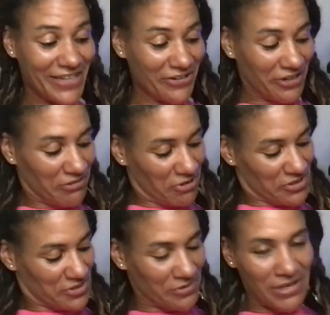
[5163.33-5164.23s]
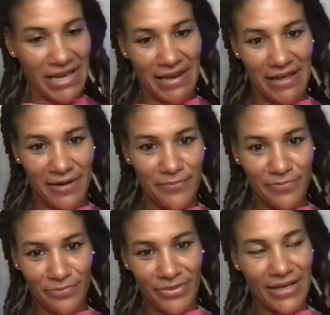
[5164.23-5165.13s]
you know, it was so lala,
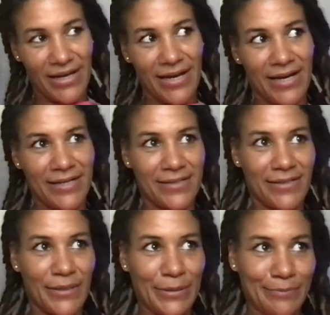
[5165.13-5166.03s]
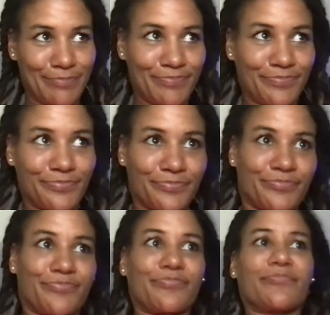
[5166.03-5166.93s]
and um,
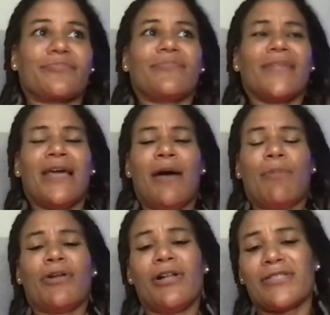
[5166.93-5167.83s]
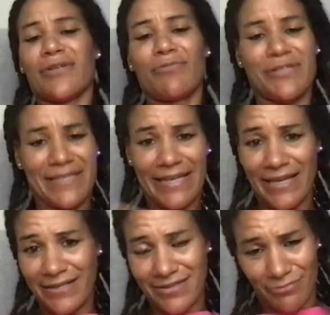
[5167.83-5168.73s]
but also it was
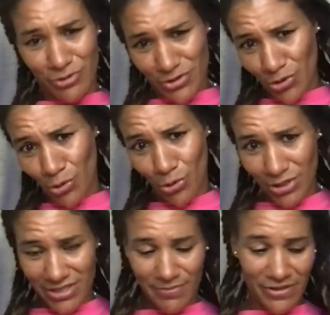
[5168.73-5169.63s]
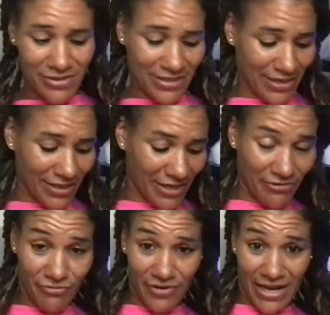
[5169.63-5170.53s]
late. It was cold because I I,
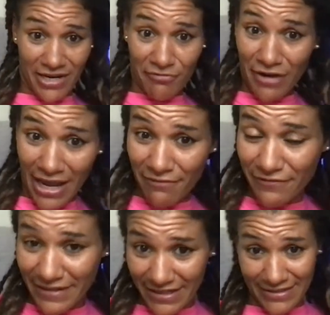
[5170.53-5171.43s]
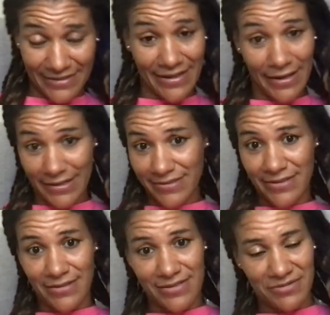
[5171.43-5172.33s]
I arrived late at night,
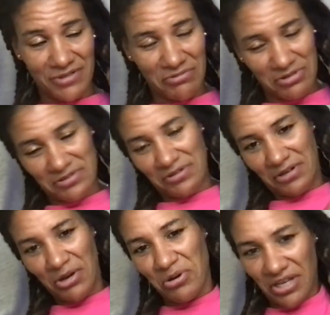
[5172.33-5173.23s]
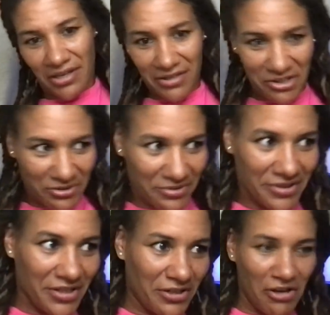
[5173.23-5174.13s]
and so it was like okay, you know,
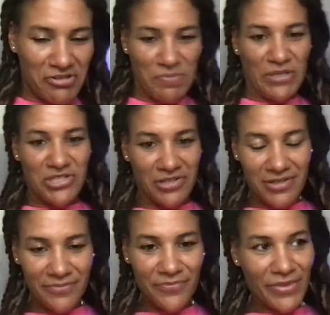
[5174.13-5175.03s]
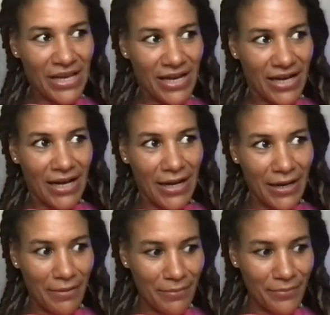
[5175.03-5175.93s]
nothing special.
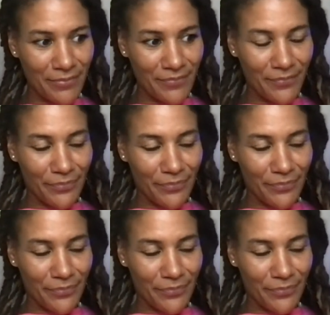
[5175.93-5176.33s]
Um,